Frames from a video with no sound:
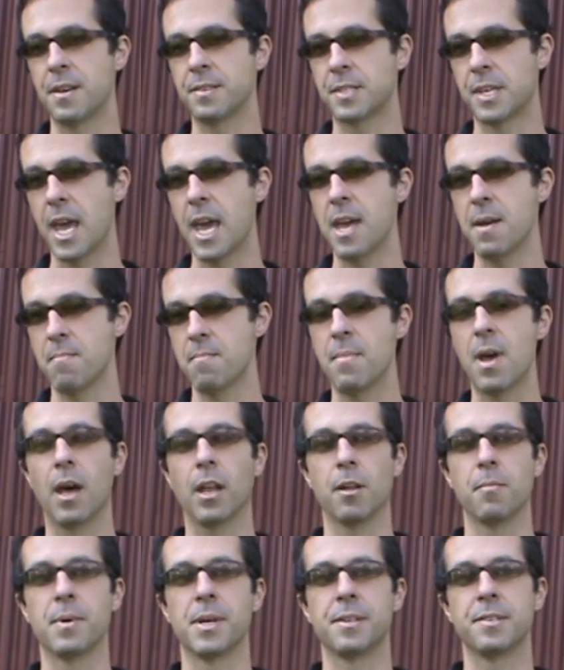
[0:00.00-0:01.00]
game
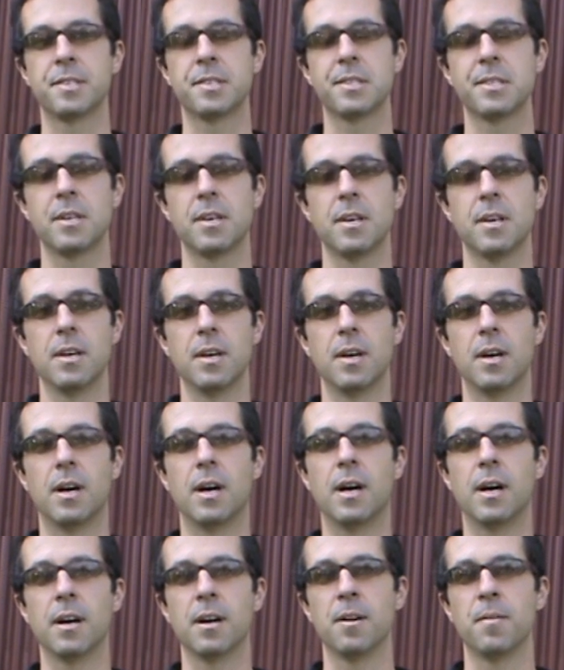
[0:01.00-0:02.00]
elements
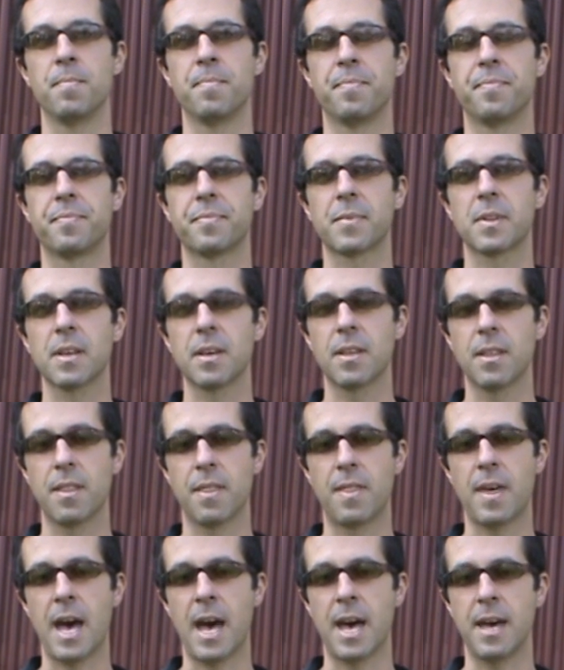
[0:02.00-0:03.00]

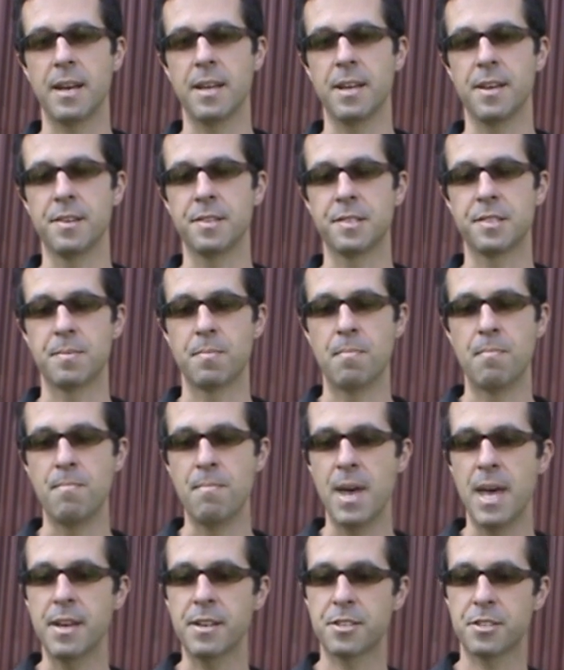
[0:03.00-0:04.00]
that is
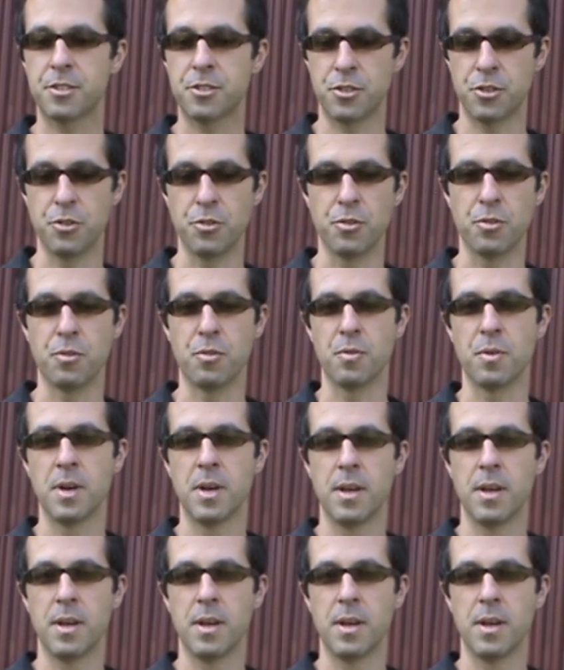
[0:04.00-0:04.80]
meant to